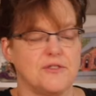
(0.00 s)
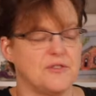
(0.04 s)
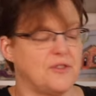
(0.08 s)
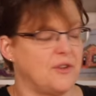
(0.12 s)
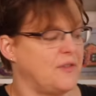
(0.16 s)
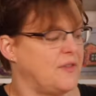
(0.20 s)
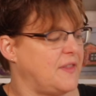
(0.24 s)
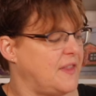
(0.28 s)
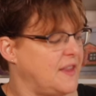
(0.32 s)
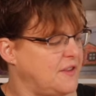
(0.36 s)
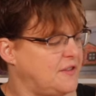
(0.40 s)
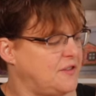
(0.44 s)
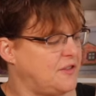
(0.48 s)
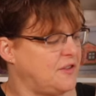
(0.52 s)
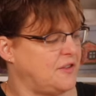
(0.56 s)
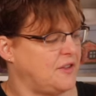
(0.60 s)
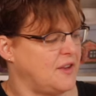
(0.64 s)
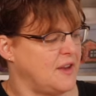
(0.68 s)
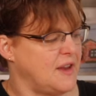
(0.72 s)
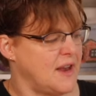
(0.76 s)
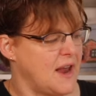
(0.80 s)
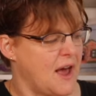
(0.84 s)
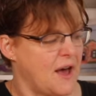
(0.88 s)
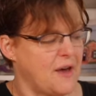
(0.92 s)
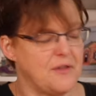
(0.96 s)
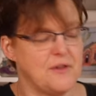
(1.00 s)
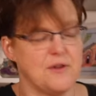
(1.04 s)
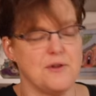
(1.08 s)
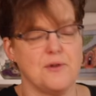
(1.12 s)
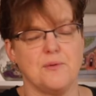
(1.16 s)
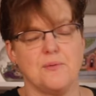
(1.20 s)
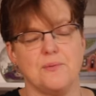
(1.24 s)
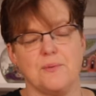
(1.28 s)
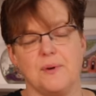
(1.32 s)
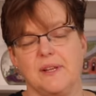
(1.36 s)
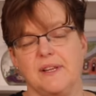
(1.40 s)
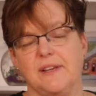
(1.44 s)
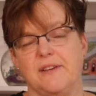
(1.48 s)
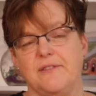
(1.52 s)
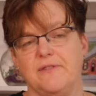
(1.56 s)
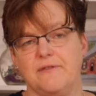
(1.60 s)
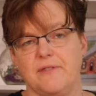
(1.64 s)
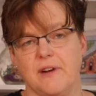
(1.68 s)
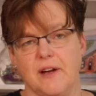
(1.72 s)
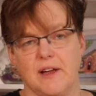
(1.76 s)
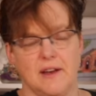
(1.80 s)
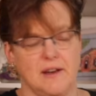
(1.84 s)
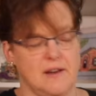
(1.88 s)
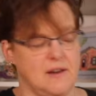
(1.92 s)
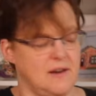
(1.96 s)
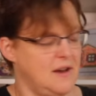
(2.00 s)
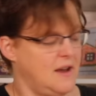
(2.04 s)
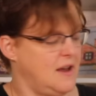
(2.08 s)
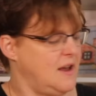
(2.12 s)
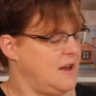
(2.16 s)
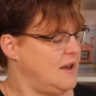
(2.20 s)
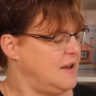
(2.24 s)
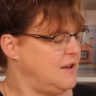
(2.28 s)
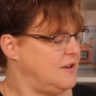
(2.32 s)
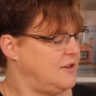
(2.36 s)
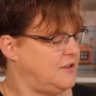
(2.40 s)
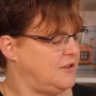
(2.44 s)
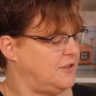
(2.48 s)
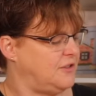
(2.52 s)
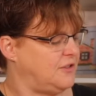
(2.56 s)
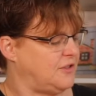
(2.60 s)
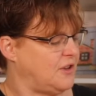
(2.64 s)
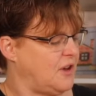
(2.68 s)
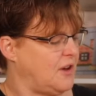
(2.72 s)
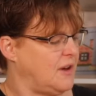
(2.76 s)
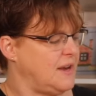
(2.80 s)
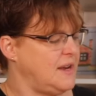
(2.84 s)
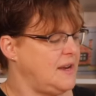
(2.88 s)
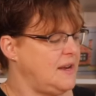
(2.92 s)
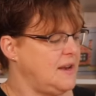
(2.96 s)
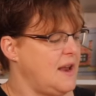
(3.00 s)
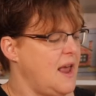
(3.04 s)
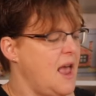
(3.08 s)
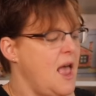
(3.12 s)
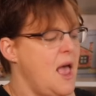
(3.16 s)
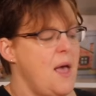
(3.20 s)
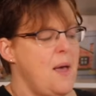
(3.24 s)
So this is another really fun design.